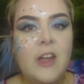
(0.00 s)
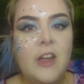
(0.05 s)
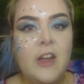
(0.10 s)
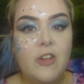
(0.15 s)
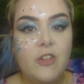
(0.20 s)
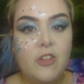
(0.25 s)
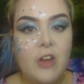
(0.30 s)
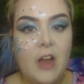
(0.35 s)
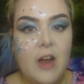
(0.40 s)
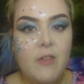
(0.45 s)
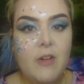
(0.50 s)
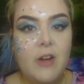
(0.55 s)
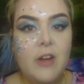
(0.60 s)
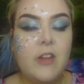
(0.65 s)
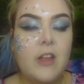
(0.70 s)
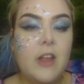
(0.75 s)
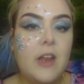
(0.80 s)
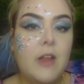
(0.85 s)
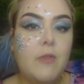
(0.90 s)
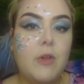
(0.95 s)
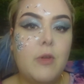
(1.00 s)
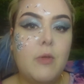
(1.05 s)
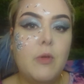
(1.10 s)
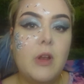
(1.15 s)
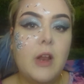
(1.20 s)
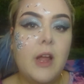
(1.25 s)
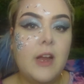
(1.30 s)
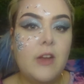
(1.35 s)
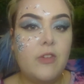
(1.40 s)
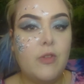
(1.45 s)
Share it, and if you would
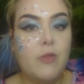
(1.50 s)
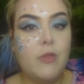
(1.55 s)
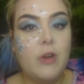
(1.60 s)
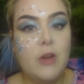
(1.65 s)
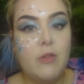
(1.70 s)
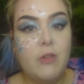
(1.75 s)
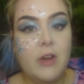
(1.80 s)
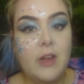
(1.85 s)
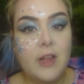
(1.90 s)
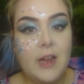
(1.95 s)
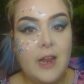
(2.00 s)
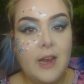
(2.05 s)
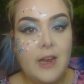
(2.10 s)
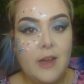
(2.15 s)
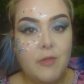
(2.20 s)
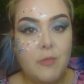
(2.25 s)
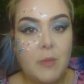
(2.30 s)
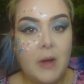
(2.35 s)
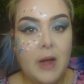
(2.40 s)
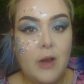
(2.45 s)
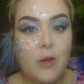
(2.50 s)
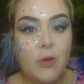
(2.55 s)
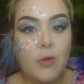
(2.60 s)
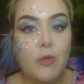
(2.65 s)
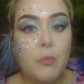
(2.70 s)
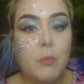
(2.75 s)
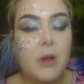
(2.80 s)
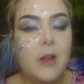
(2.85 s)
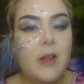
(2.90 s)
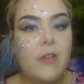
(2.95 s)
like to recreate any of my looks,
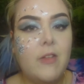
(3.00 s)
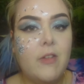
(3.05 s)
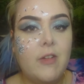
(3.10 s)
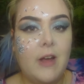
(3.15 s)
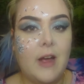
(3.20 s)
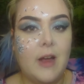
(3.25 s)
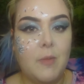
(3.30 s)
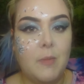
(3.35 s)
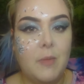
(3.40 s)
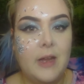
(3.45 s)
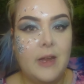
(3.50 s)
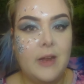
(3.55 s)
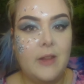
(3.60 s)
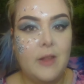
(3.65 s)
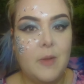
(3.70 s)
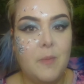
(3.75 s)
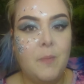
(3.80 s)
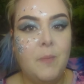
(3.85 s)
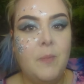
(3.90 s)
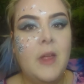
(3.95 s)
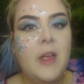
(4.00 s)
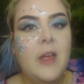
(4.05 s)
please tag me in them.